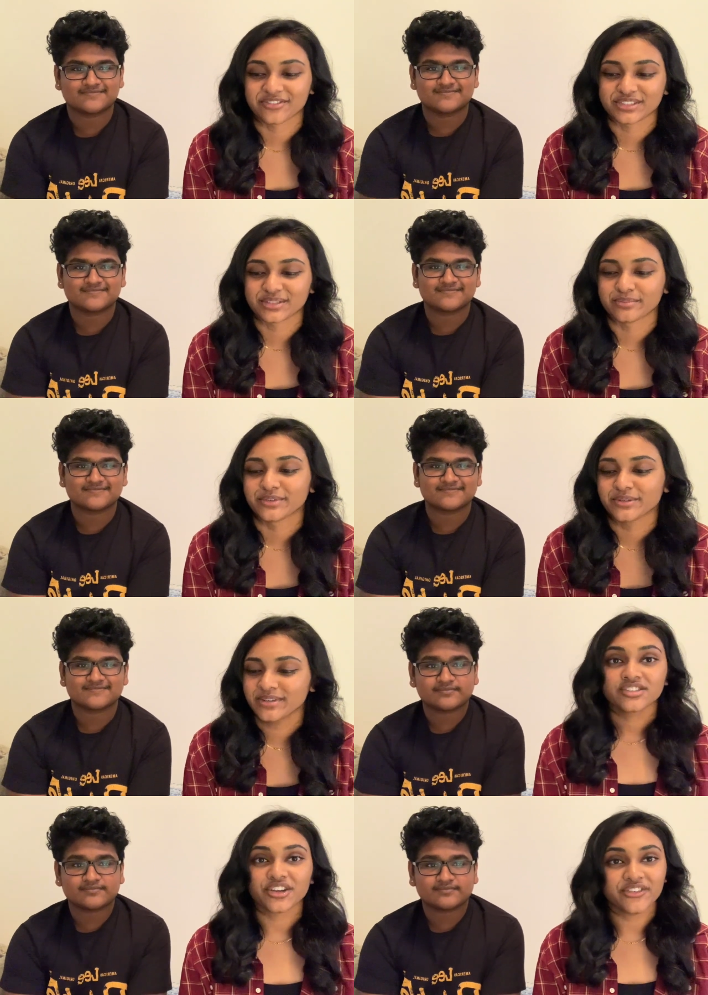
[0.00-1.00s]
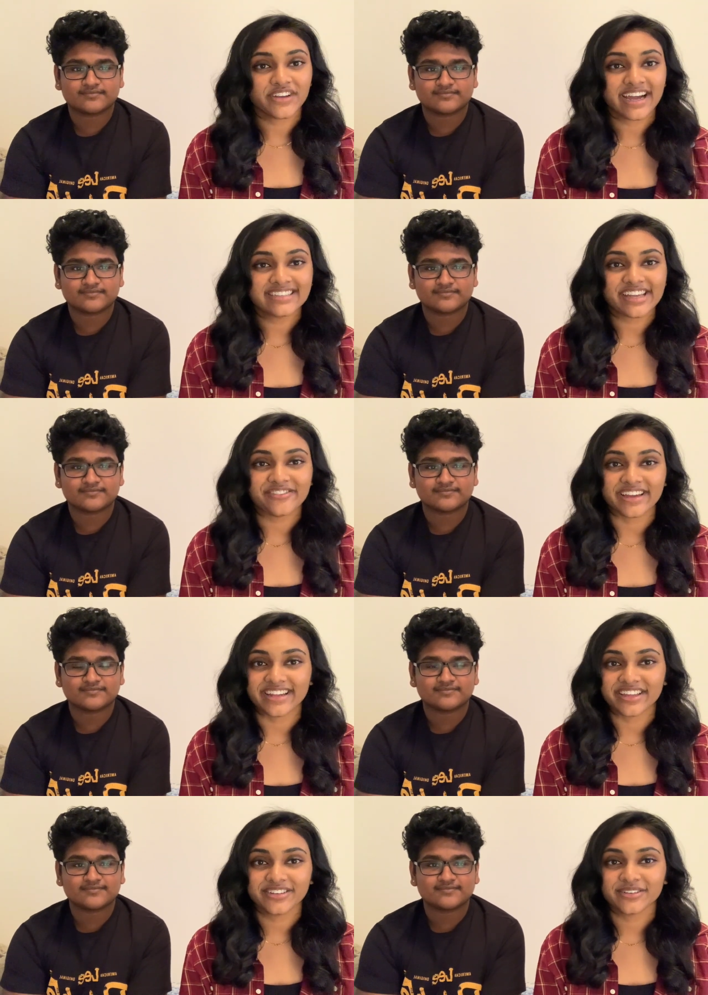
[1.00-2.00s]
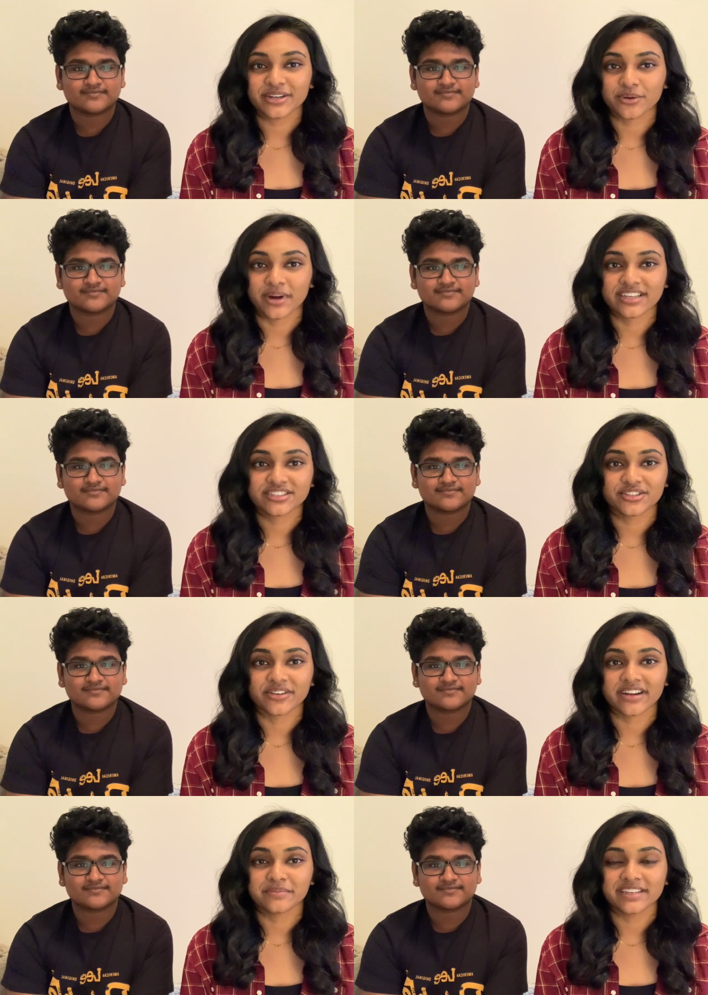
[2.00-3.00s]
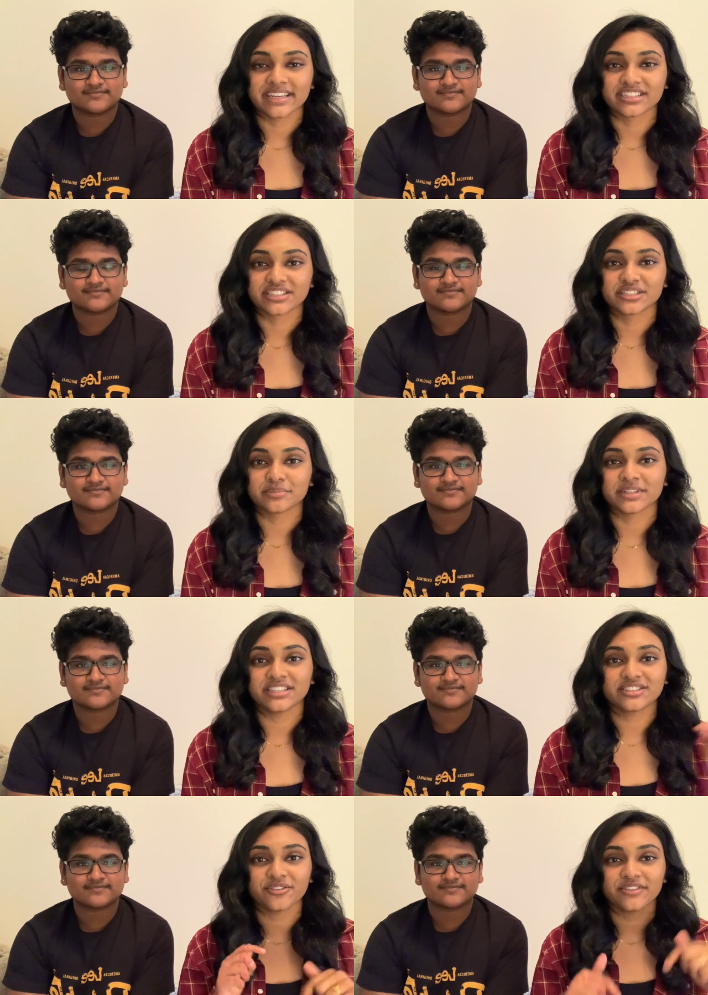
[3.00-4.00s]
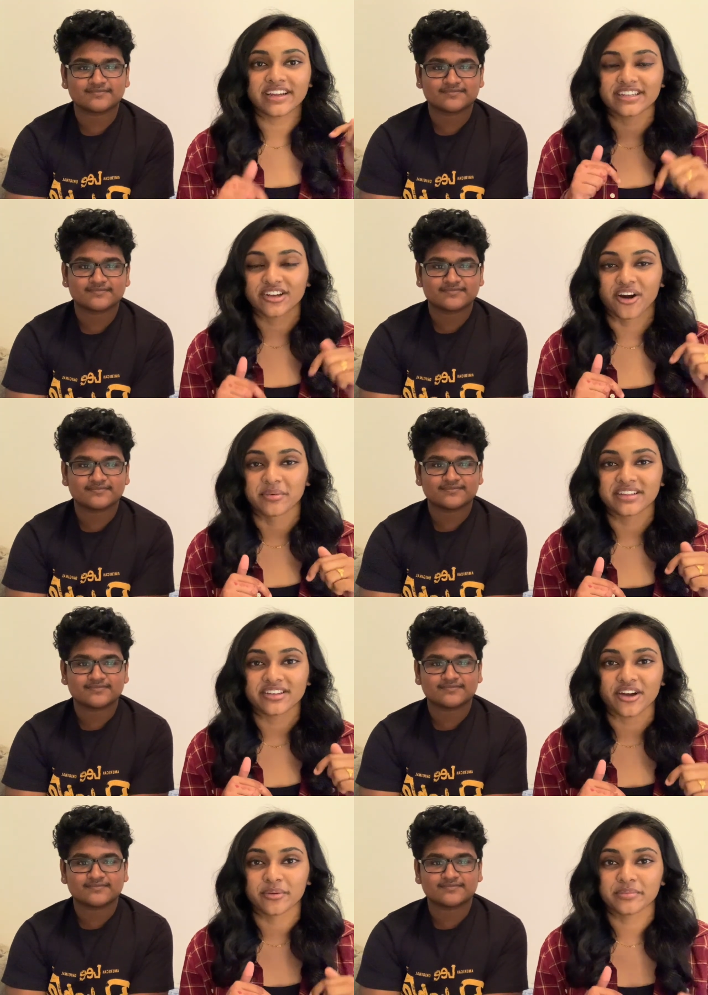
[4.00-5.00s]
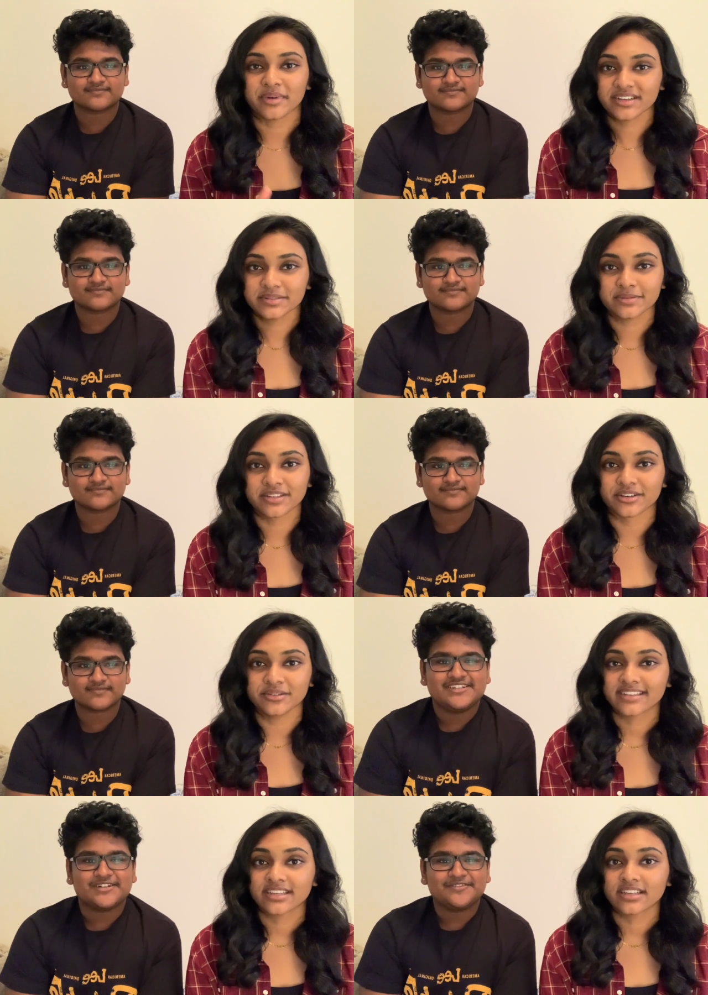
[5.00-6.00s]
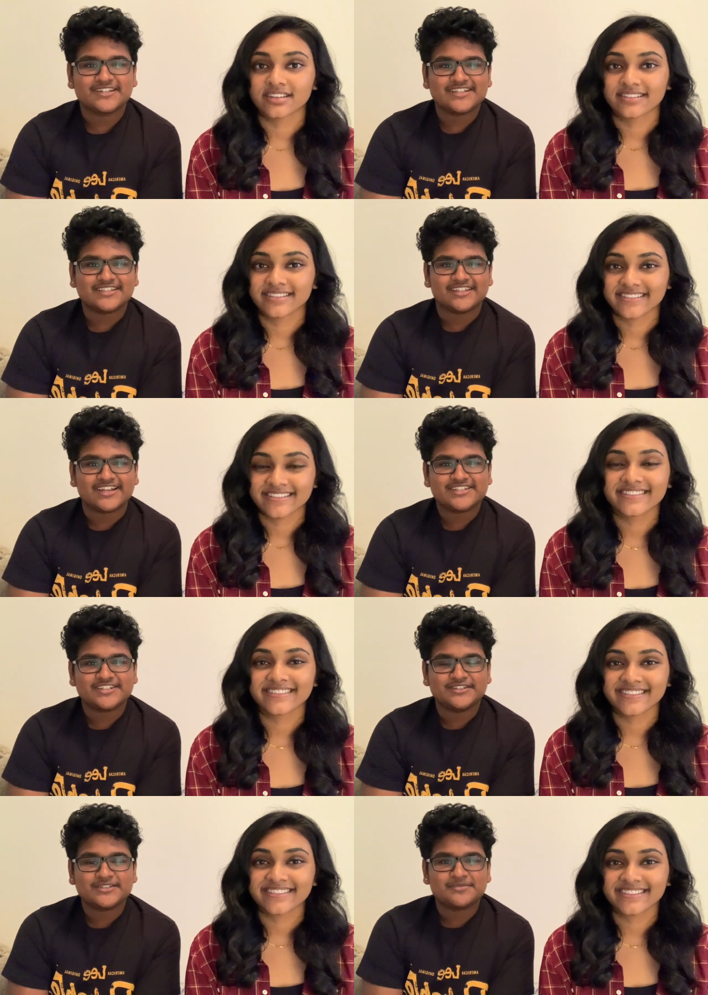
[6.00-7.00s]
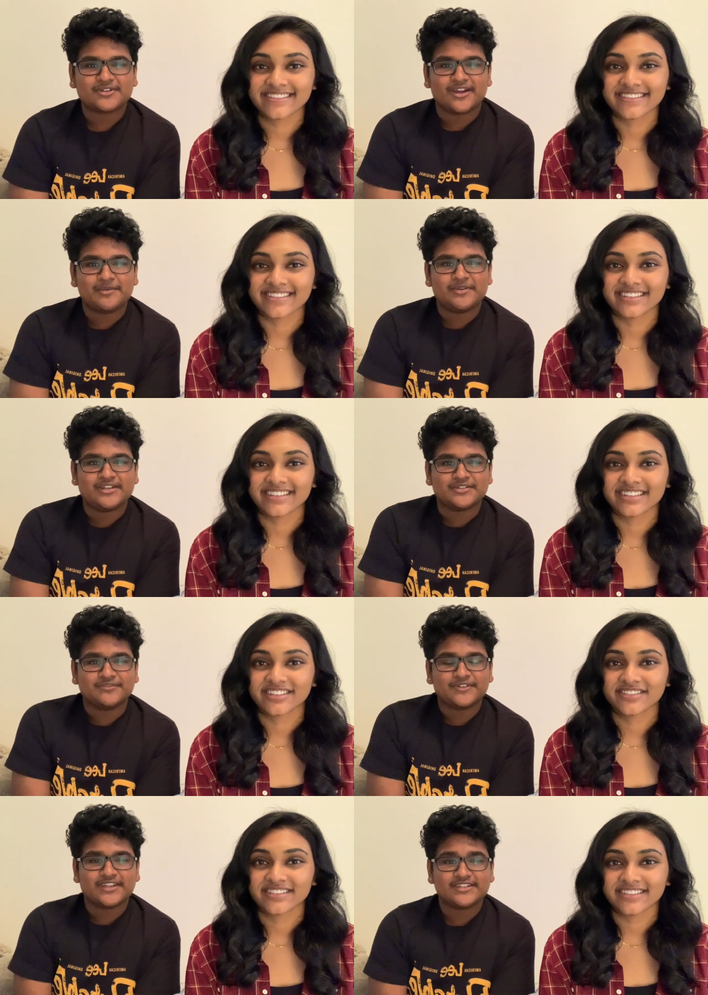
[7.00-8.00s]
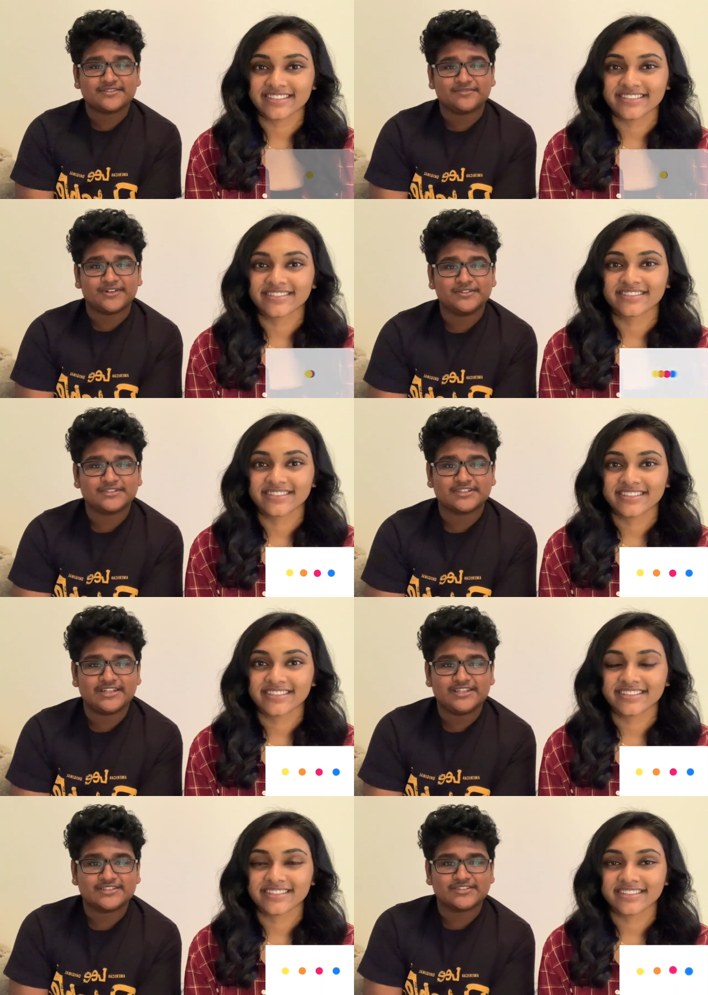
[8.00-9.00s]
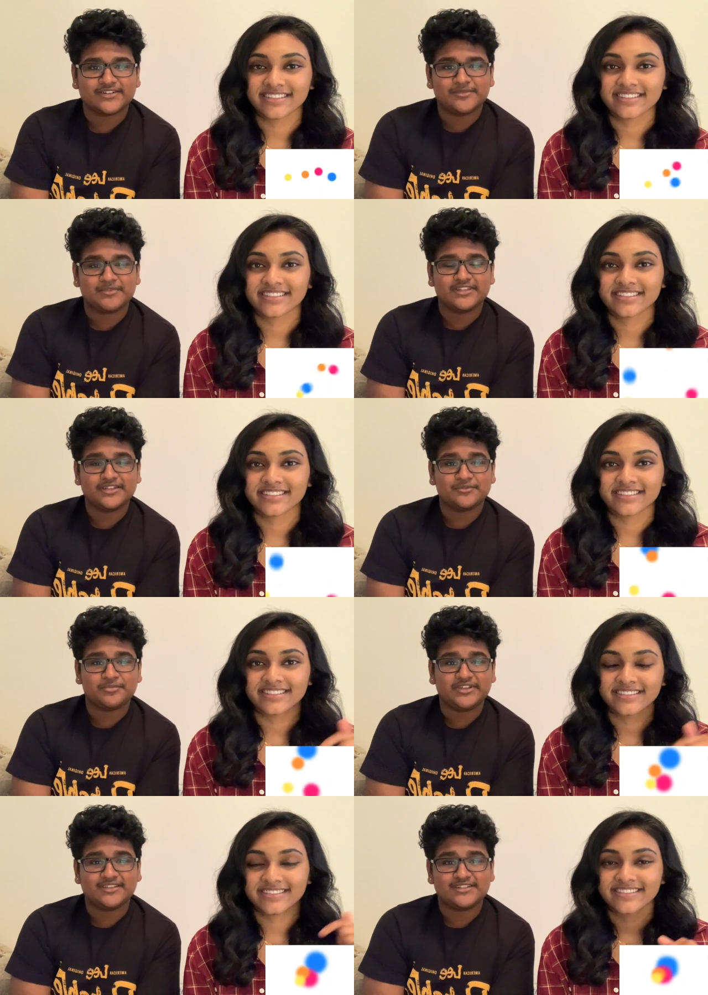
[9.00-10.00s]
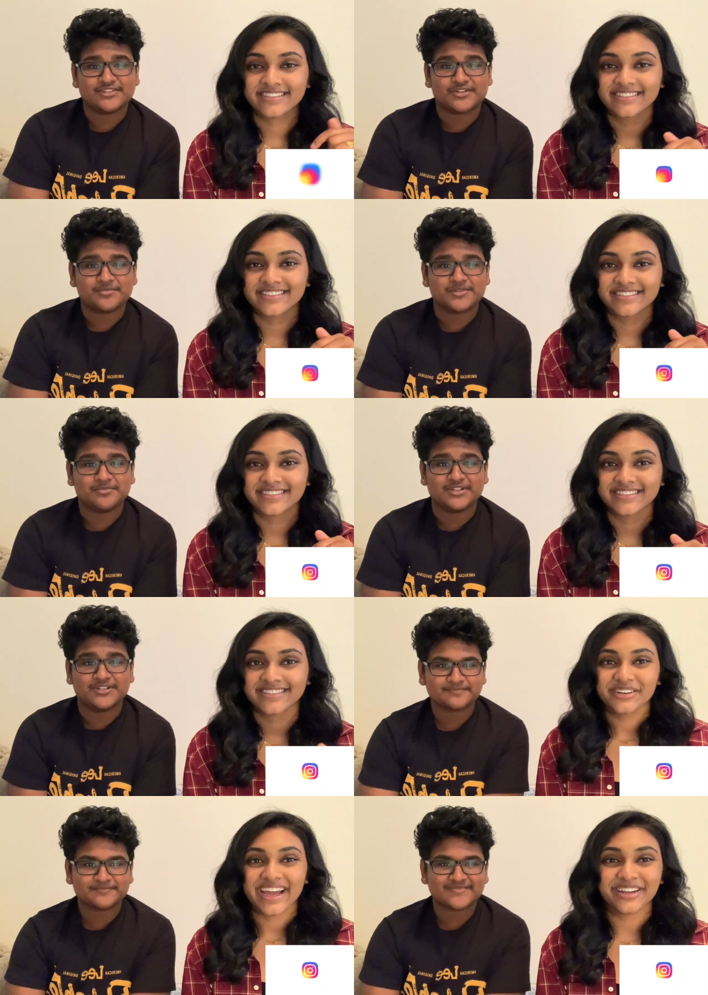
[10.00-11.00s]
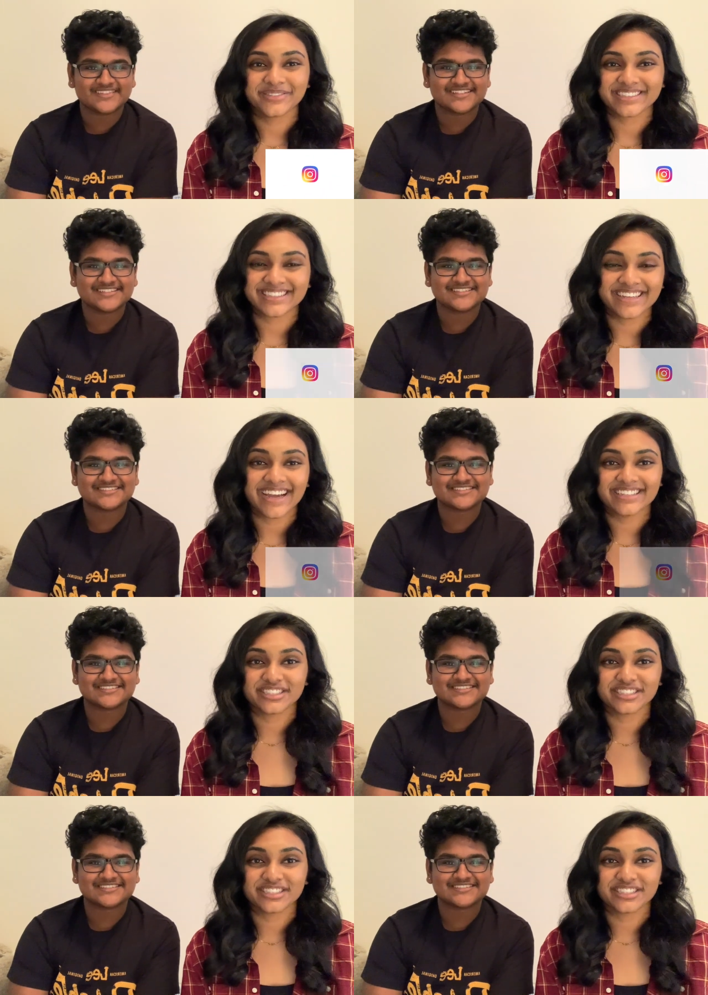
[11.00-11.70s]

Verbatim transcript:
Speaker 1: for Simbu. So if you guys have any other requests or recommendations please don't forget to comment in the comment box below.
Speaker 2: Don't forget to like, share, and subscribe and don't forget to follow us on Instagram. The link will be in the description below.
Speaker 1: And we'll see you guys